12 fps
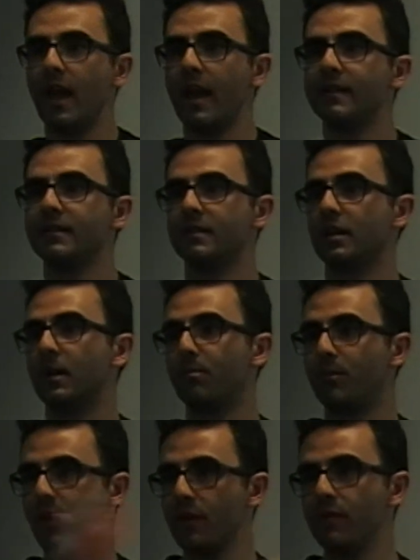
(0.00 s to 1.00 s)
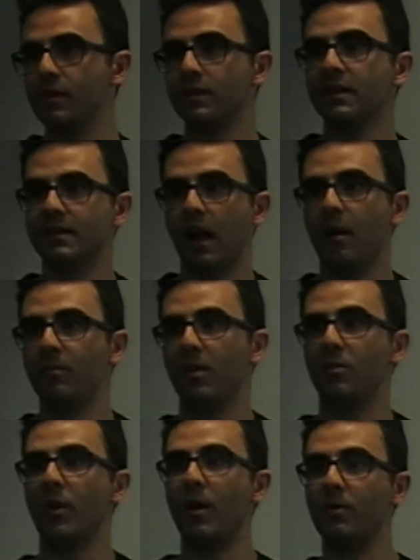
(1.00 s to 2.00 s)
as the previous example
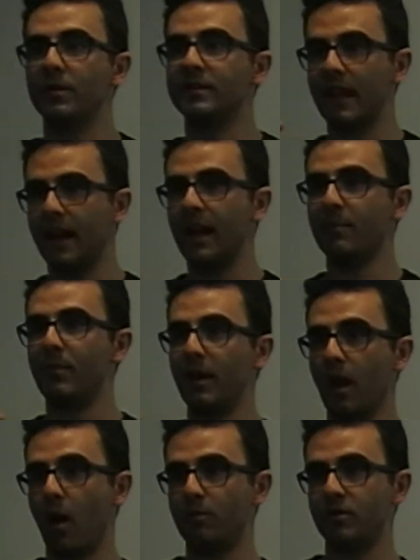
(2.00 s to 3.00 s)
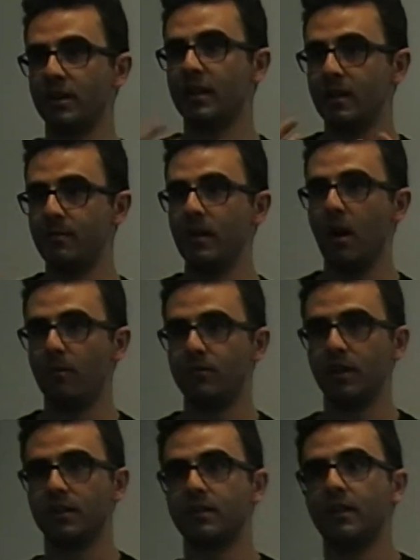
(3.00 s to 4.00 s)
where we set up a object, a DB
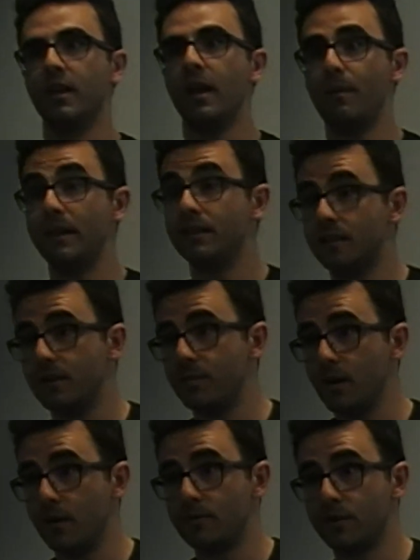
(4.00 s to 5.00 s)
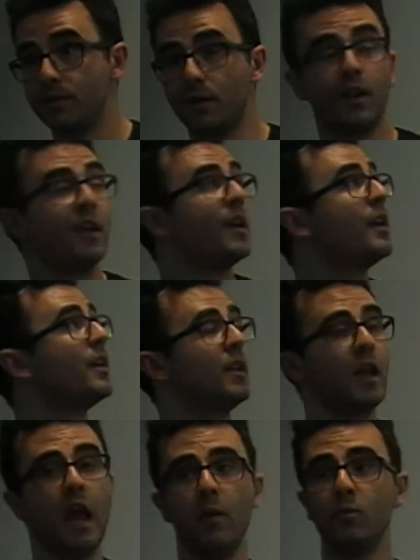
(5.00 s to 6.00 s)
object, a basic DB object,
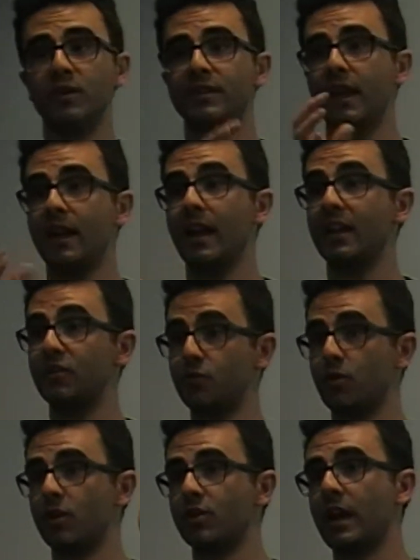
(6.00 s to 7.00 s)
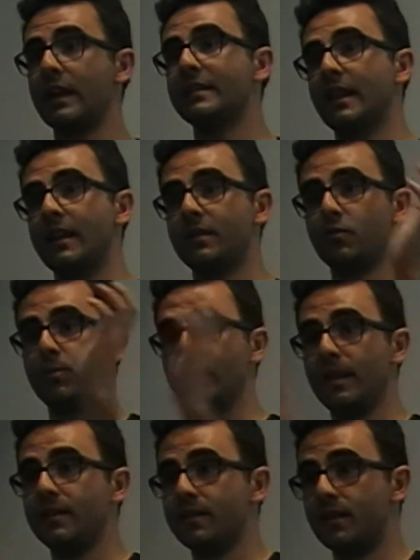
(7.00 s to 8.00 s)
and we set a structure and send it to be
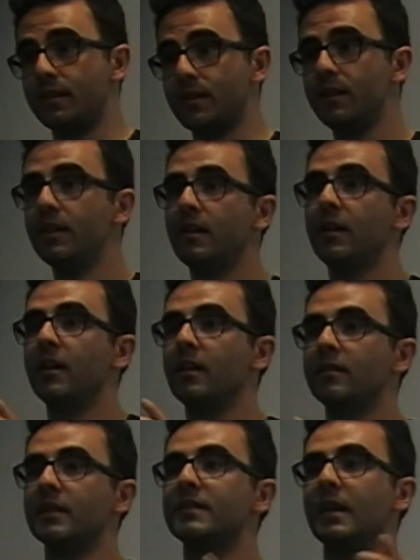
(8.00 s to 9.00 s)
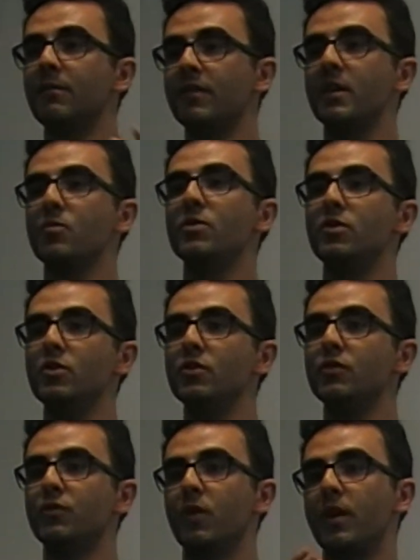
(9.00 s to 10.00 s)
inserted. The same thing we
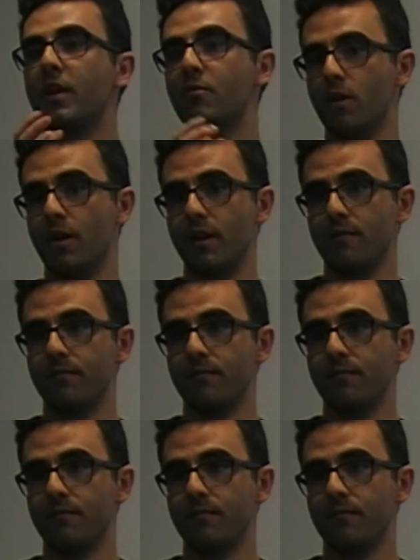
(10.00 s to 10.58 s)
use for a query.